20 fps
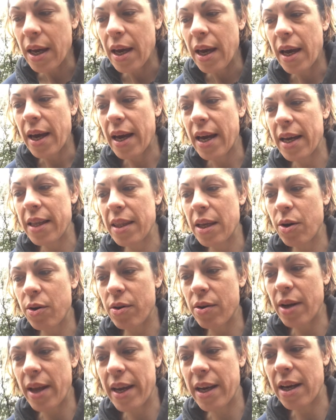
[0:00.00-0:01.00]
And they're
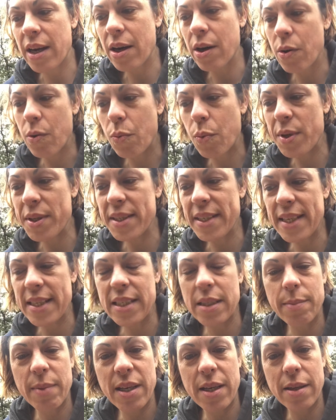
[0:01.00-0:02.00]
like 1
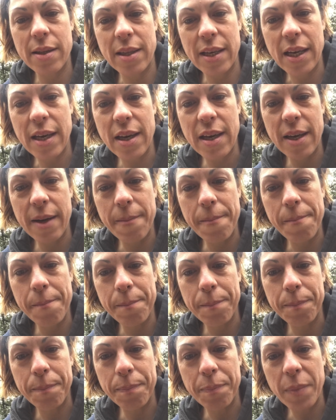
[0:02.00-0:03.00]
centimeter thick.
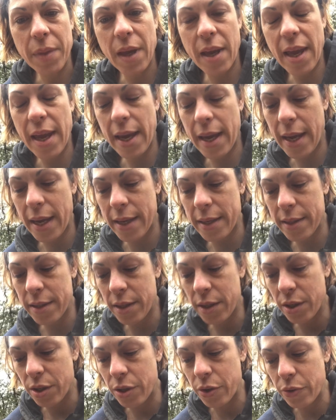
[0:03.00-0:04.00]
And
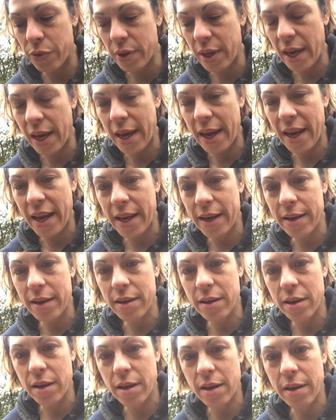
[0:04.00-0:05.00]
you can
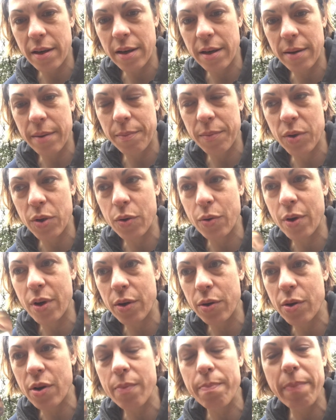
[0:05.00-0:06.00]

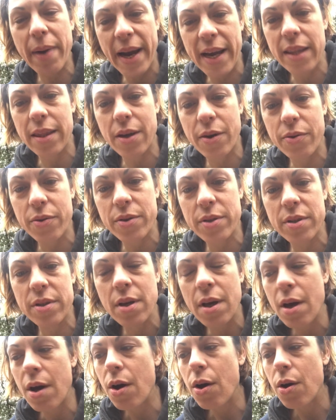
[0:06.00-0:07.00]
buy those
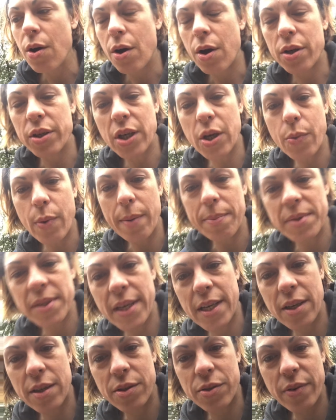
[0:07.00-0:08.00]
on our
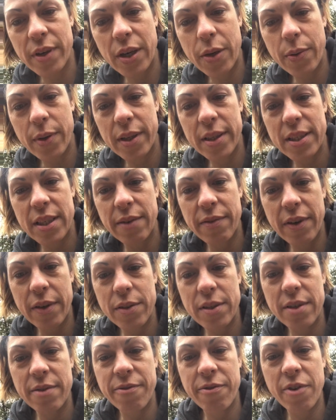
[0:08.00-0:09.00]
website on Tranquility
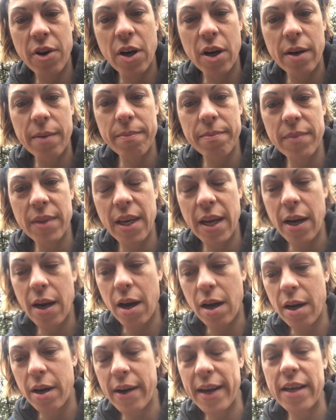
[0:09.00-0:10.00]
Fountain Farm. They
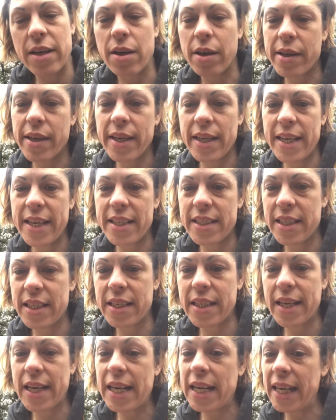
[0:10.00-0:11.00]
are inoculated
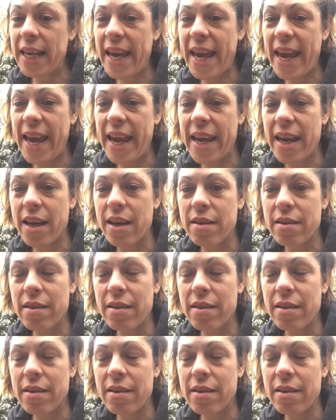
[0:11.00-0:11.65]
clay